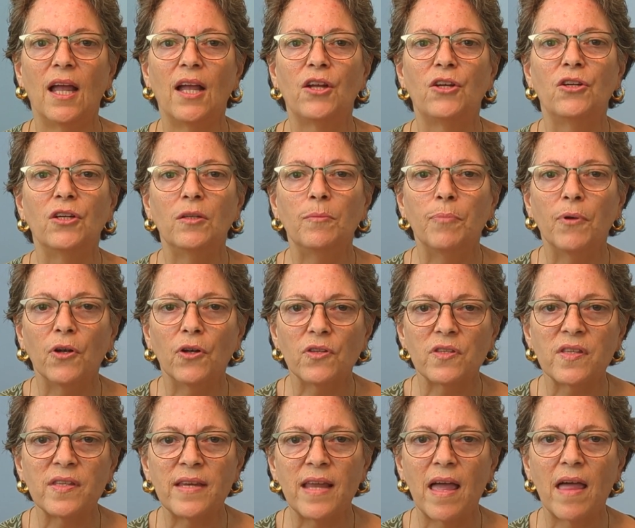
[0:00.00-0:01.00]
A good
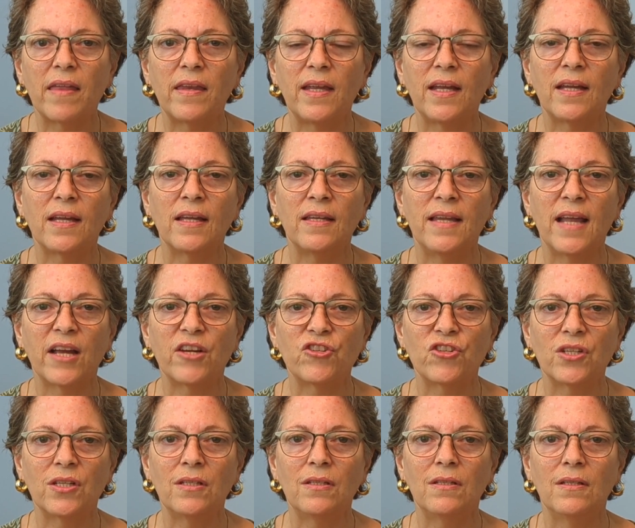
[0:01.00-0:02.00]
personality
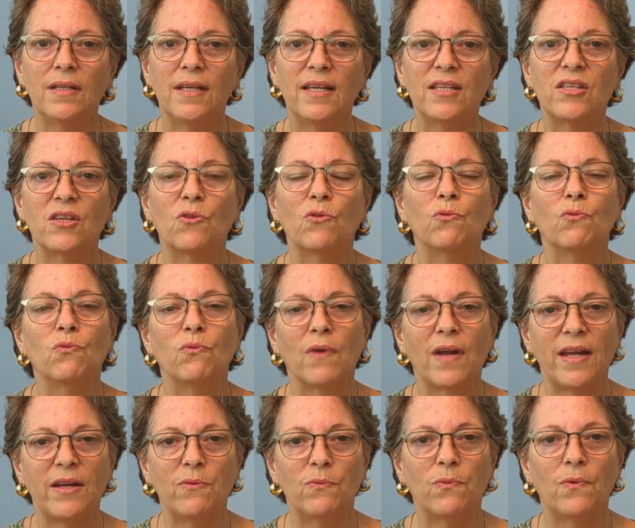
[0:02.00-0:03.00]
connection is a
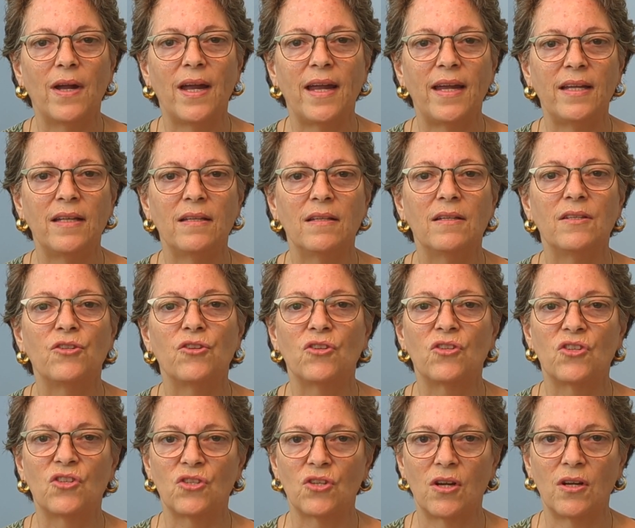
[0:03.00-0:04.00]
great way
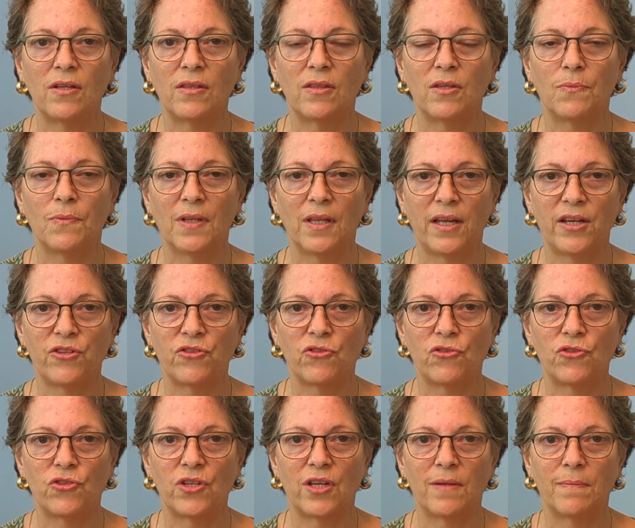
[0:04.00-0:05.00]
to start the
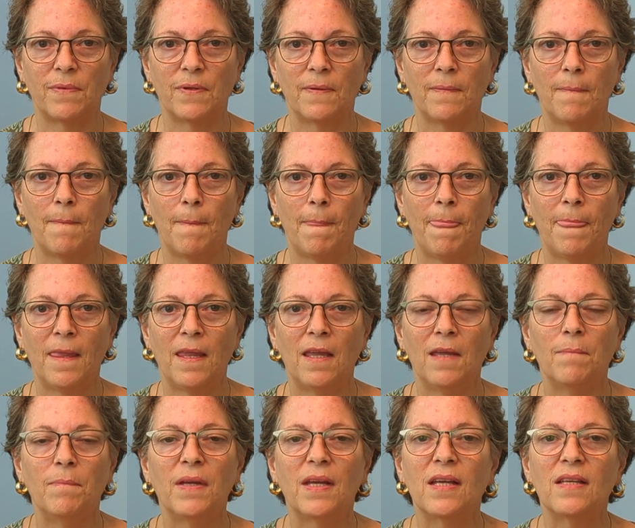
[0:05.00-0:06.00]
relationship,
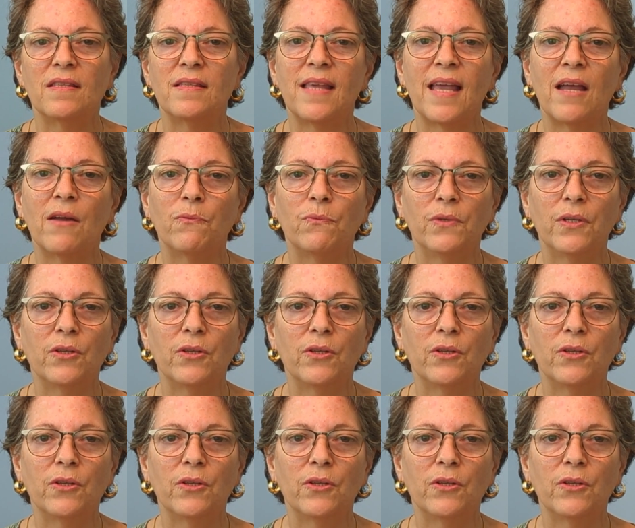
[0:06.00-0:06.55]
because that